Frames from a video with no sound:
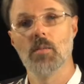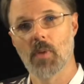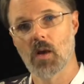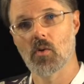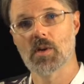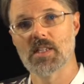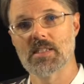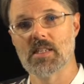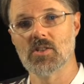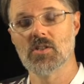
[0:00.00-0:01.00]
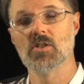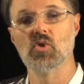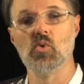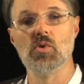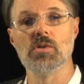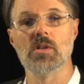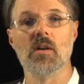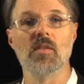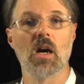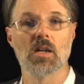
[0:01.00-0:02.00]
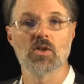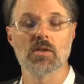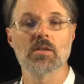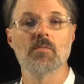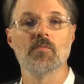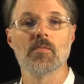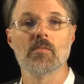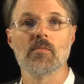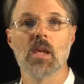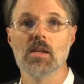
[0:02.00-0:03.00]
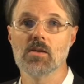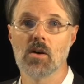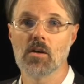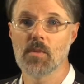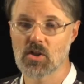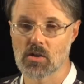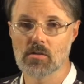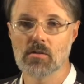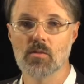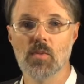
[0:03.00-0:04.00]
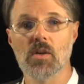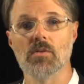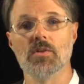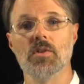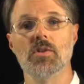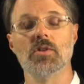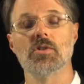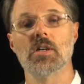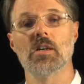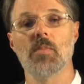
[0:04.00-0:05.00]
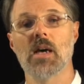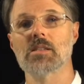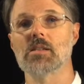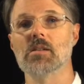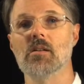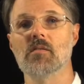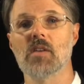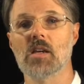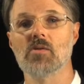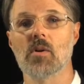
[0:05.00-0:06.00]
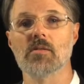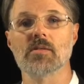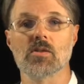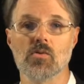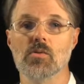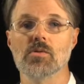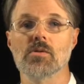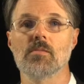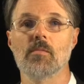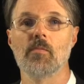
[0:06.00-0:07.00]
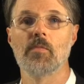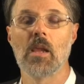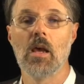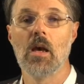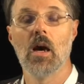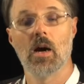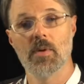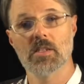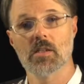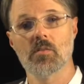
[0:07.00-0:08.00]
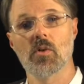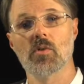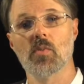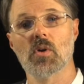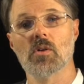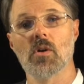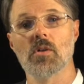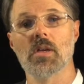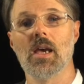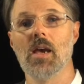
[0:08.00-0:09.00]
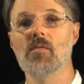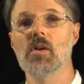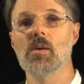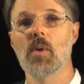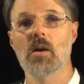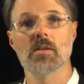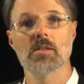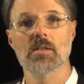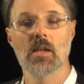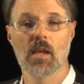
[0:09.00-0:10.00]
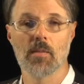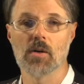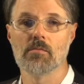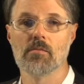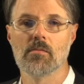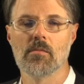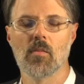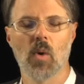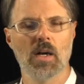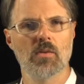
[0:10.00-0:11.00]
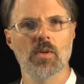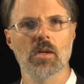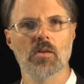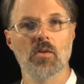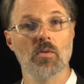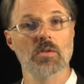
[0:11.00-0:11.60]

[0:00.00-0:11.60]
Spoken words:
My organization, Schools of Conscience, is on a mission to build the nurturing capacity of K-12 schools. I recently wrote a book called Every Parent's Dilemma: Why Do We Ignore